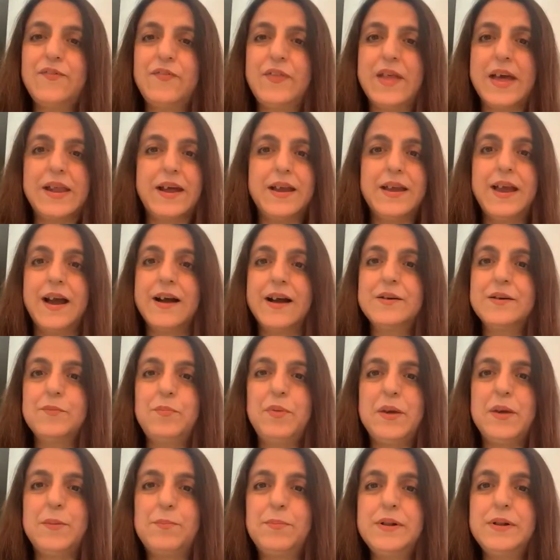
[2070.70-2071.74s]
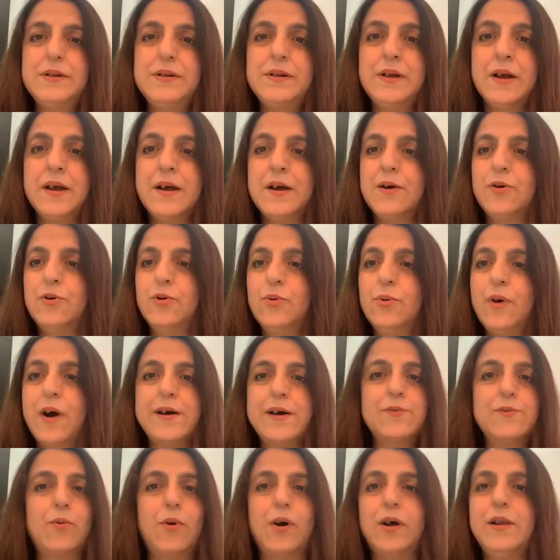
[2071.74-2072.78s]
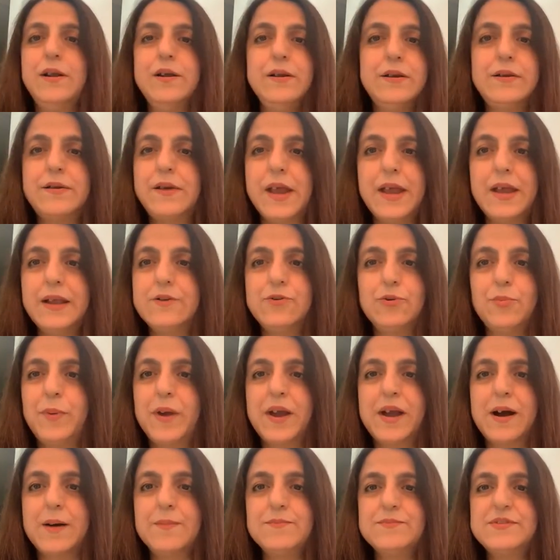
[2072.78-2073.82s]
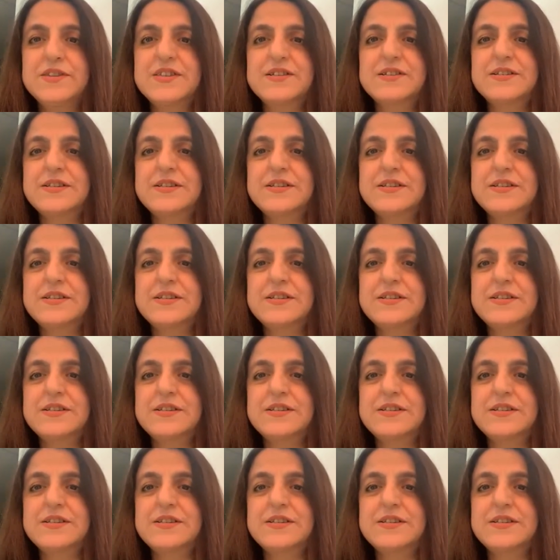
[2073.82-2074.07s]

if there are young people who are volunteering to become